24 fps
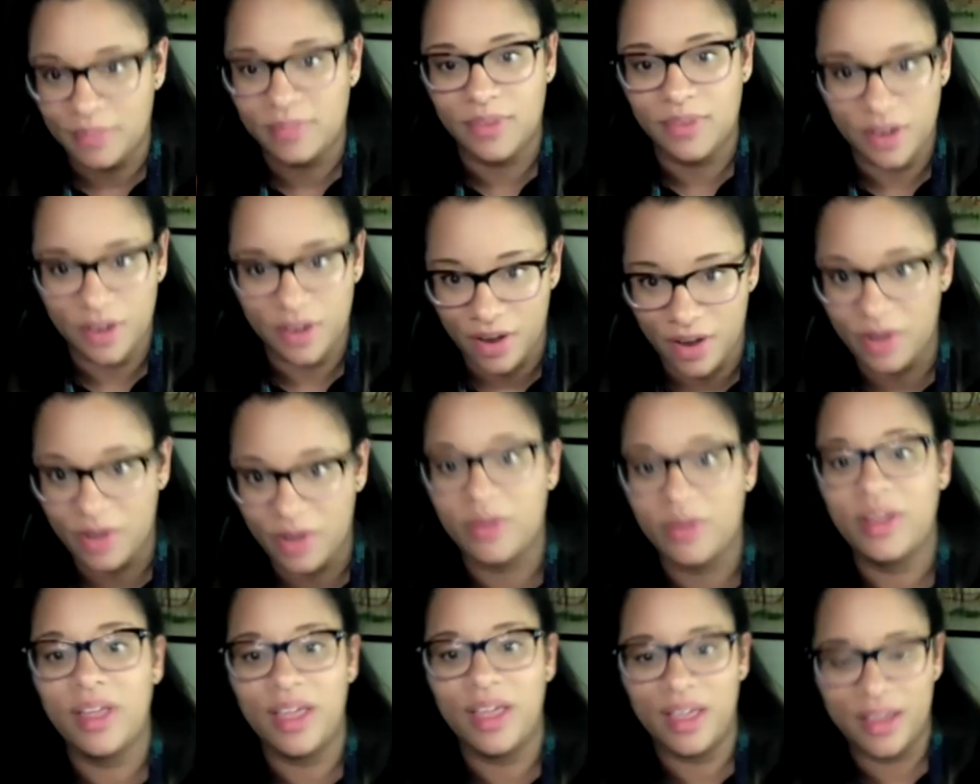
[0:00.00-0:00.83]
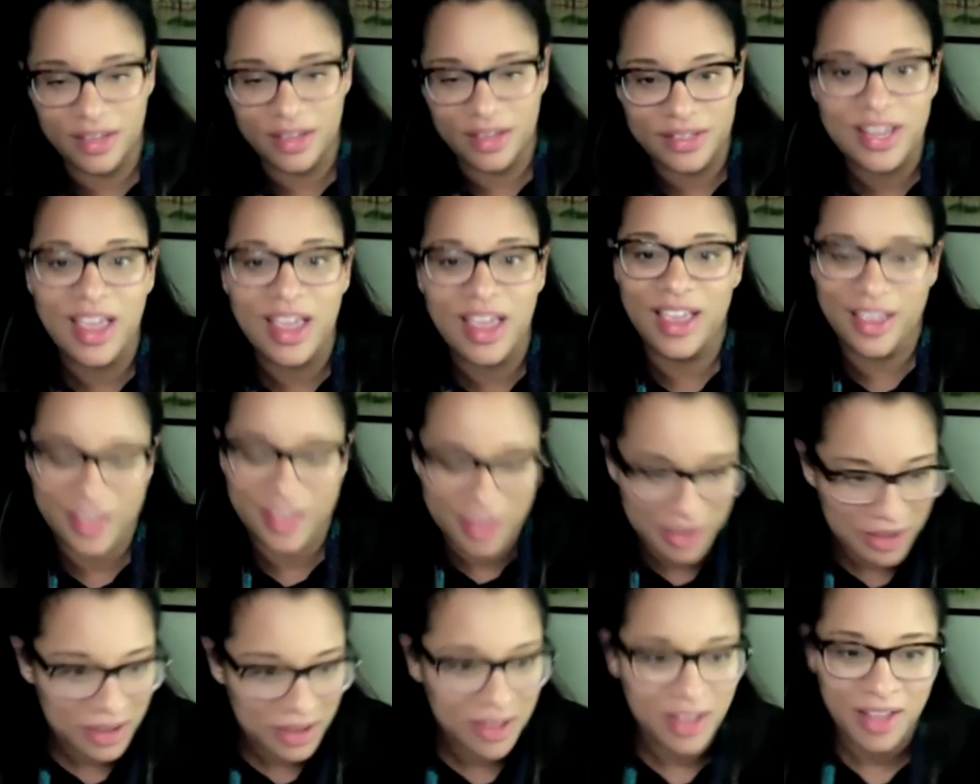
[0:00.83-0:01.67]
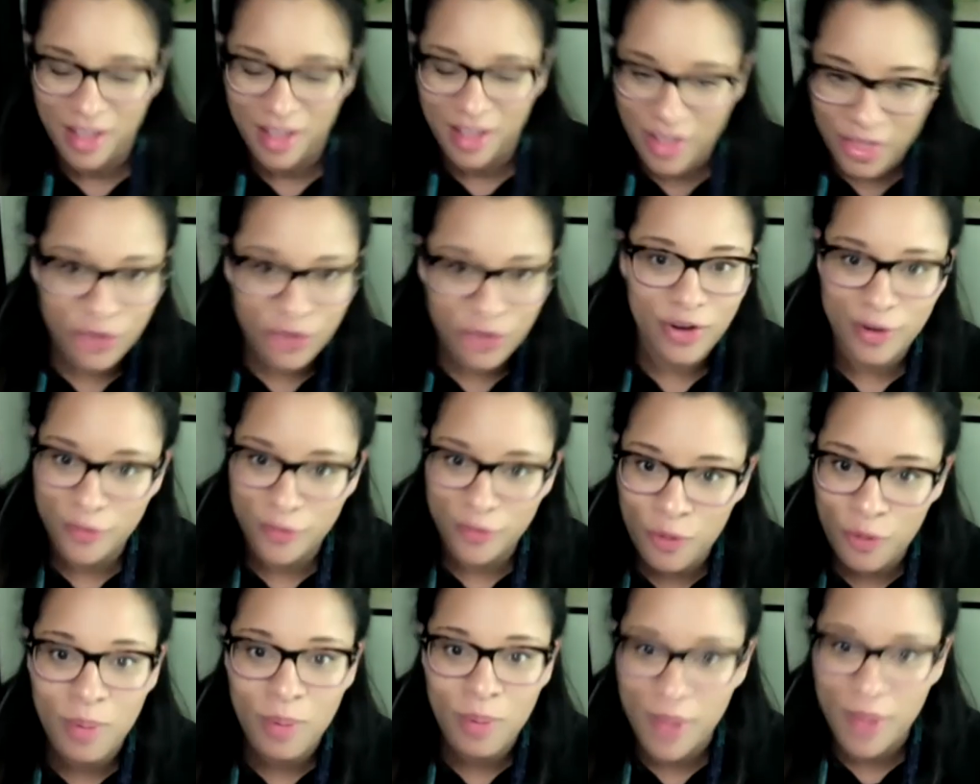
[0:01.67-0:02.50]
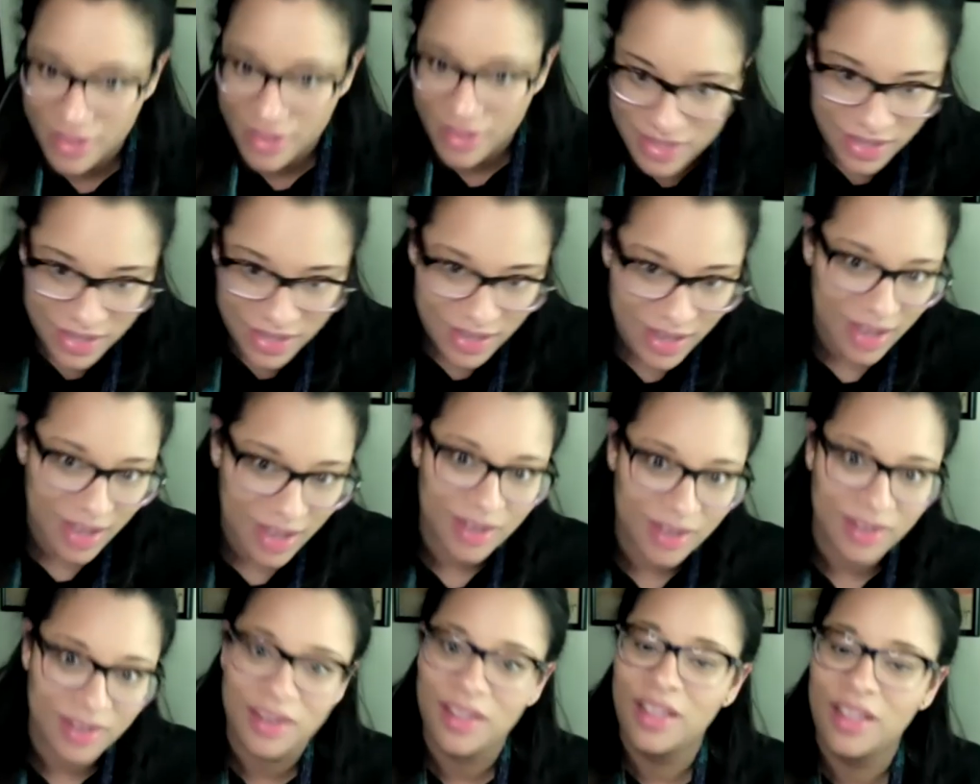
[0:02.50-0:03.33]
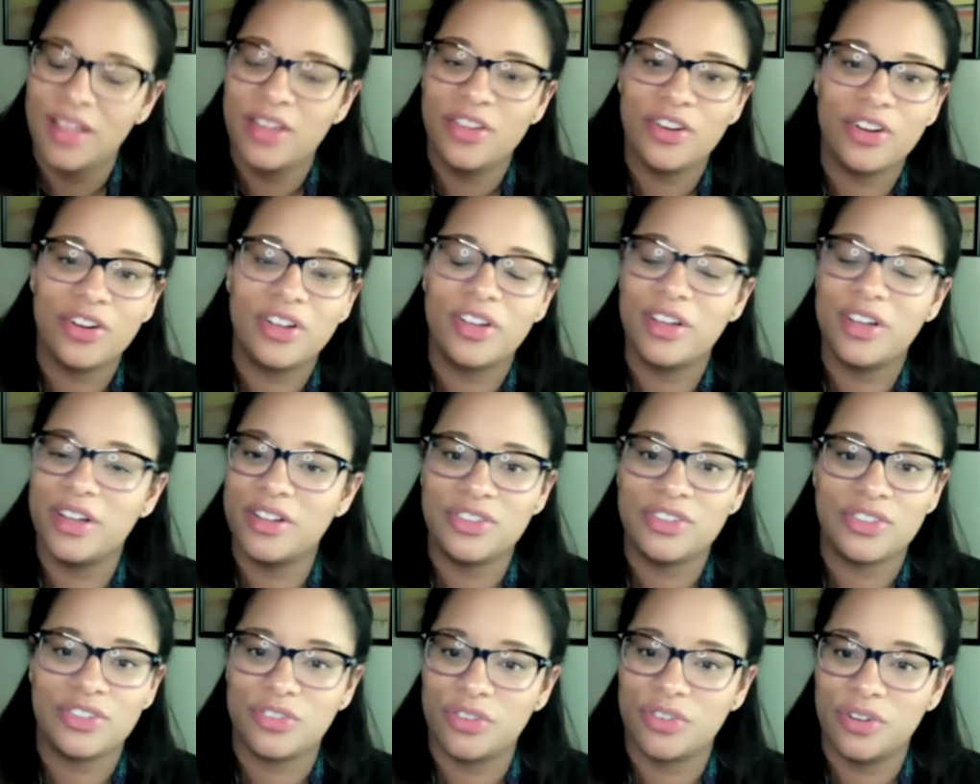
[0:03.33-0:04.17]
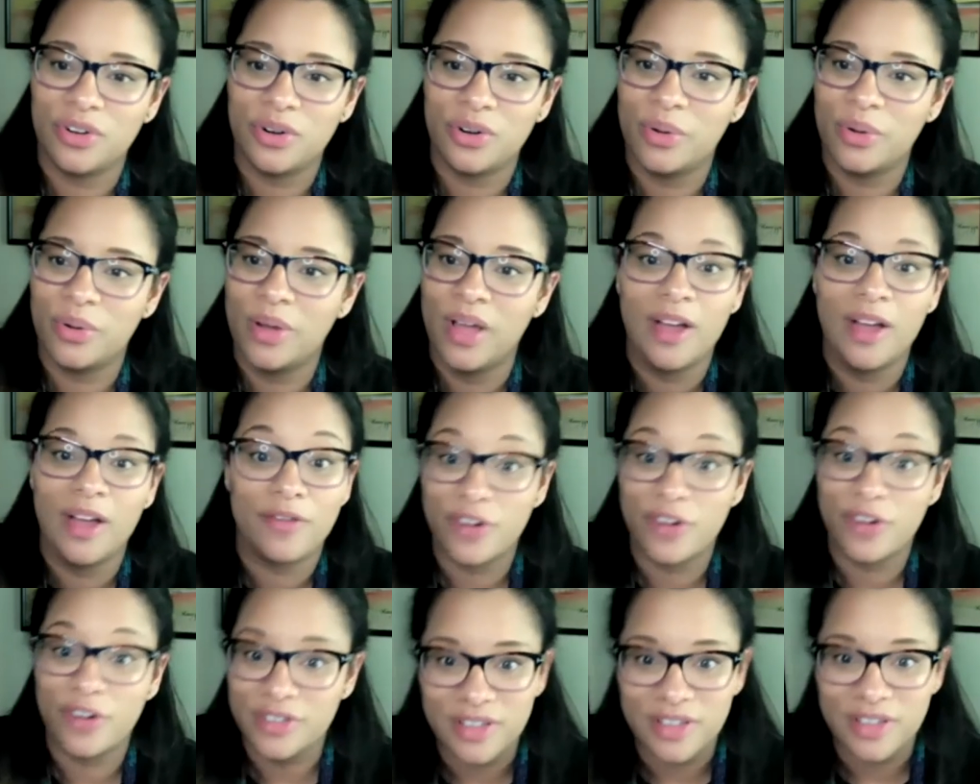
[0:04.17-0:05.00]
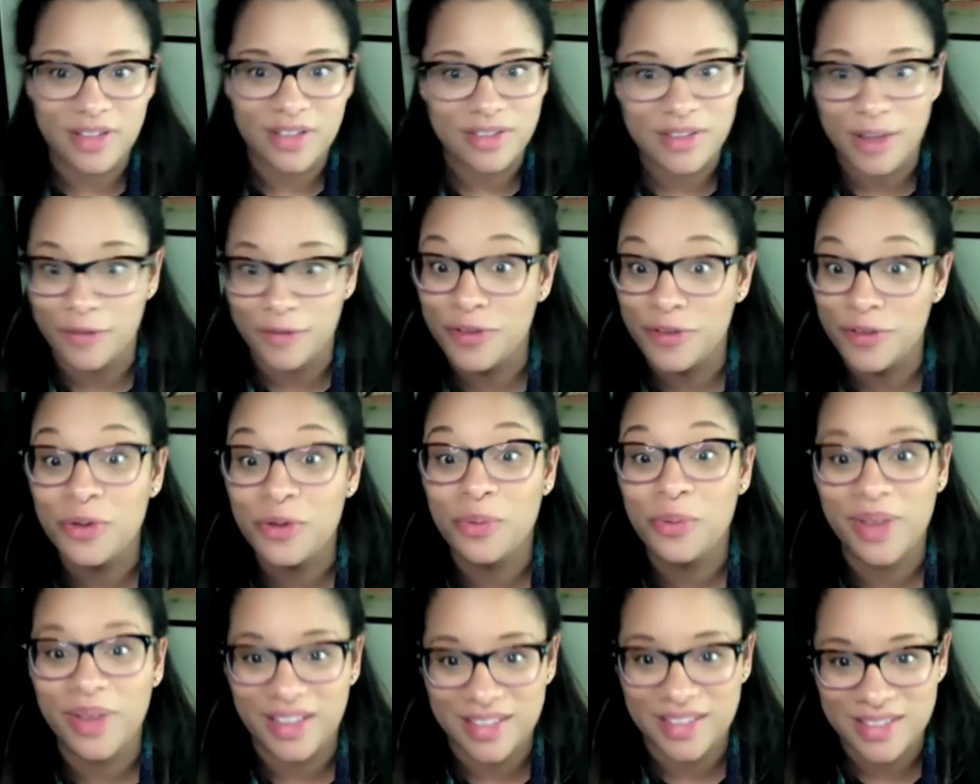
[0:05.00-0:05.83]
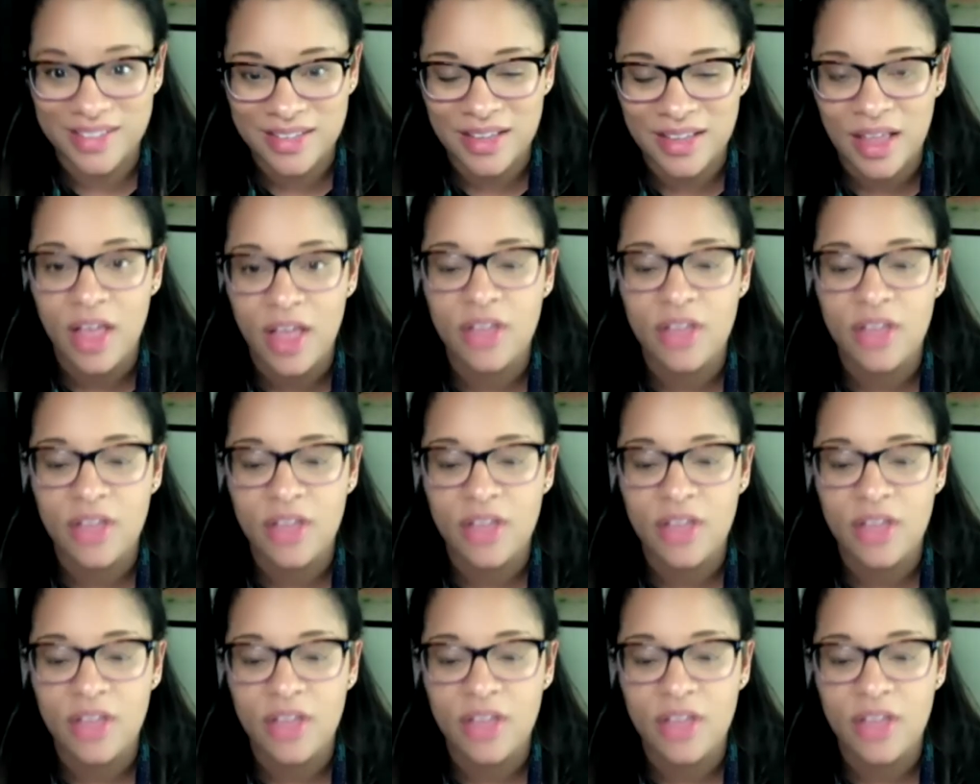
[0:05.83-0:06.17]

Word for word: You know, it could take three or four months to get your goods through versus a few weeks.